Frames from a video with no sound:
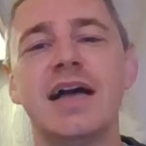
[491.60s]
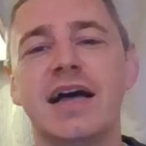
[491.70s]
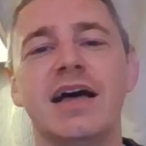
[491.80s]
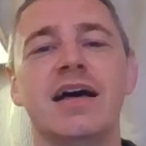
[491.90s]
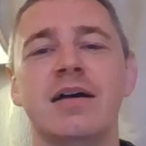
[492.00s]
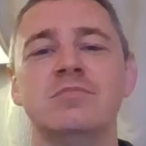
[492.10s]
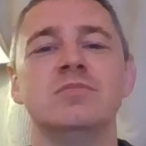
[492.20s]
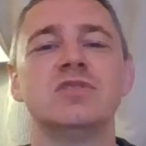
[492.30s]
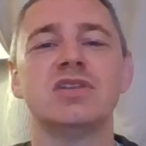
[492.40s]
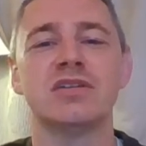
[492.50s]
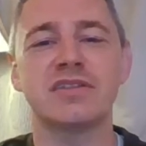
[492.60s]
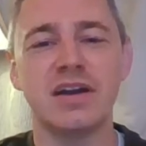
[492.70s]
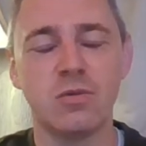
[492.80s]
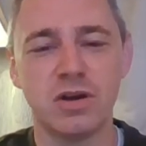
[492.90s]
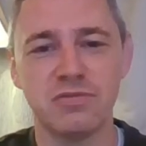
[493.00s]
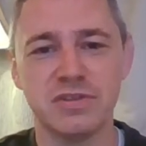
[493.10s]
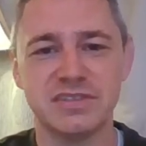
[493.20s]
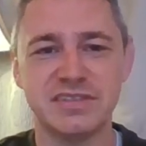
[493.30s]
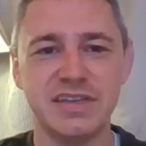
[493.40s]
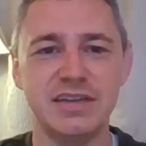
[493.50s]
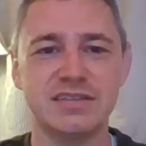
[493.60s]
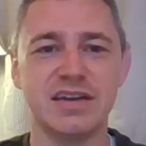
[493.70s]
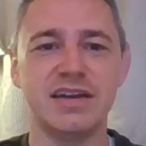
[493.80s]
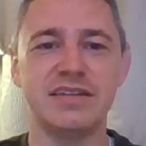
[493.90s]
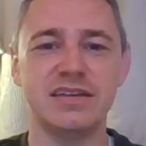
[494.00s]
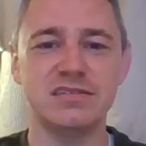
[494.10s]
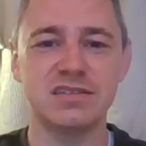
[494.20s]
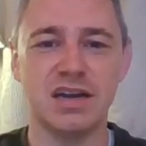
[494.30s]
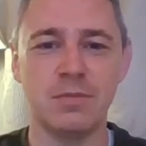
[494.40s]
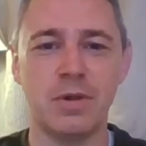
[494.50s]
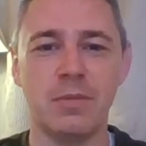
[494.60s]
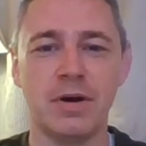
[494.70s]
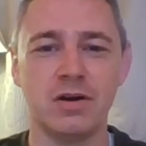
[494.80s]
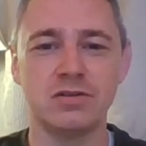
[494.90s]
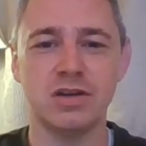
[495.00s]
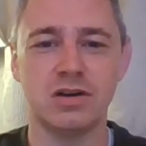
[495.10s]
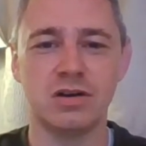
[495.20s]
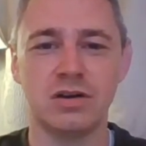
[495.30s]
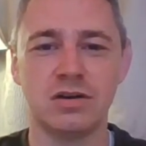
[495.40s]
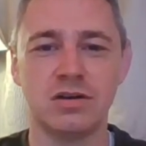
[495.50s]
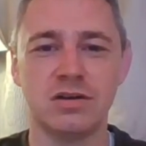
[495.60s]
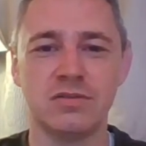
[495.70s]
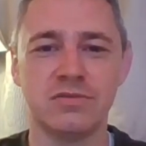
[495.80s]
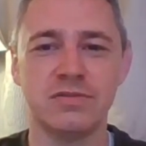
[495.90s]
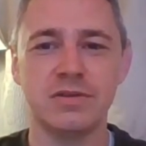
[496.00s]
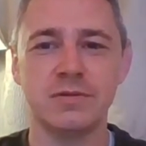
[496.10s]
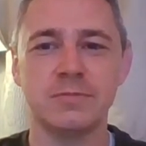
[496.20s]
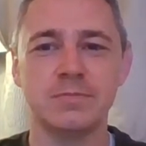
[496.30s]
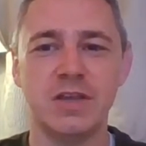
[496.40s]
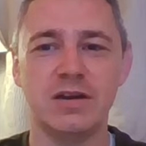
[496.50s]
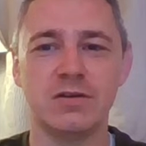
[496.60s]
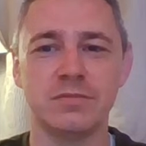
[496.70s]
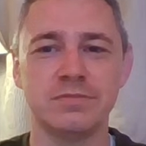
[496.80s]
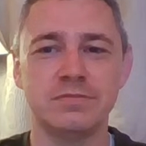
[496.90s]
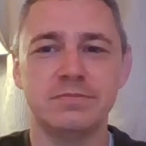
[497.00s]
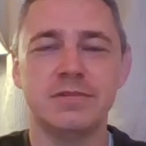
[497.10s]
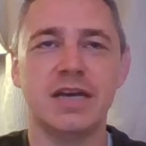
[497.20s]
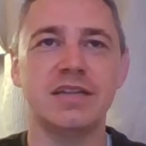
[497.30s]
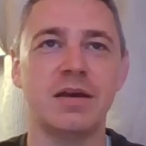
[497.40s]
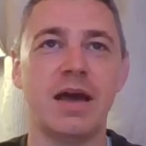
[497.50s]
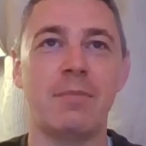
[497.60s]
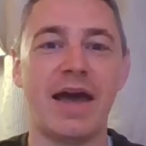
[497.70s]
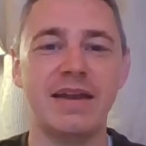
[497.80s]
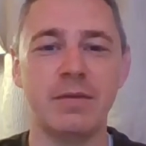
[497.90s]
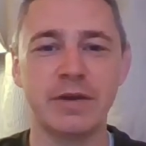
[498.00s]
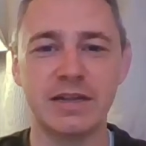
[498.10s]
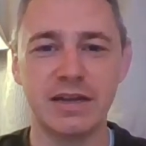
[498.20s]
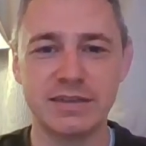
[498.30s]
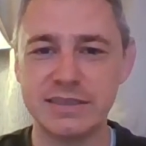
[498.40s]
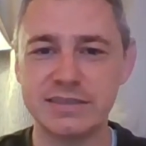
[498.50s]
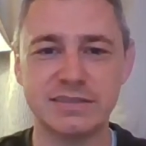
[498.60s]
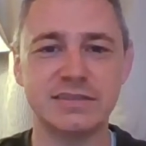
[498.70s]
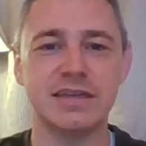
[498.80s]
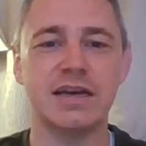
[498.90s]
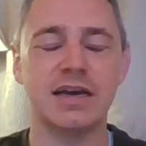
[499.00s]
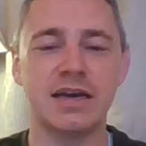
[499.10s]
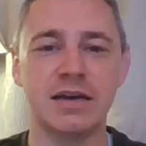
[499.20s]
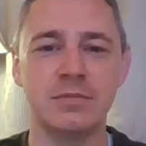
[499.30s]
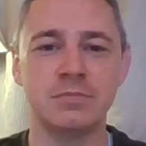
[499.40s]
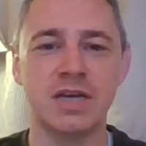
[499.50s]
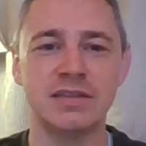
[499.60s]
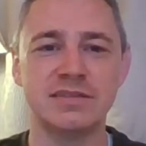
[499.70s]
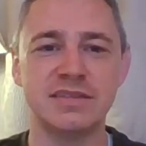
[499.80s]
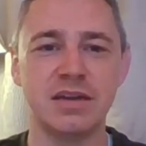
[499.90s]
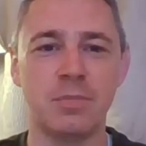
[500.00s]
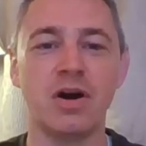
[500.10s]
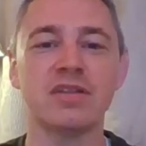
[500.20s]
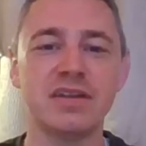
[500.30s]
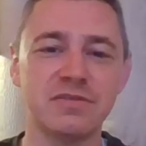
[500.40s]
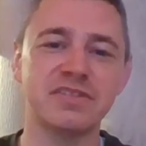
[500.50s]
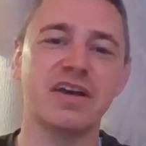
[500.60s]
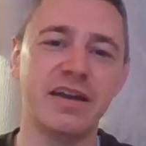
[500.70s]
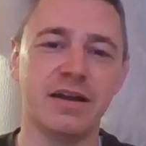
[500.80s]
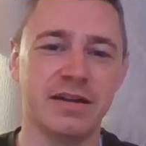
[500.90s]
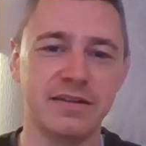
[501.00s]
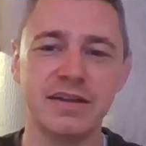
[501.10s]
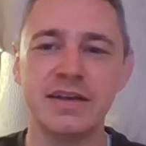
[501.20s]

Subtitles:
So it's kind of wonderful to see these kind of things kind of pop out of, you know, a pandemic like this, and seeing the positive side on it.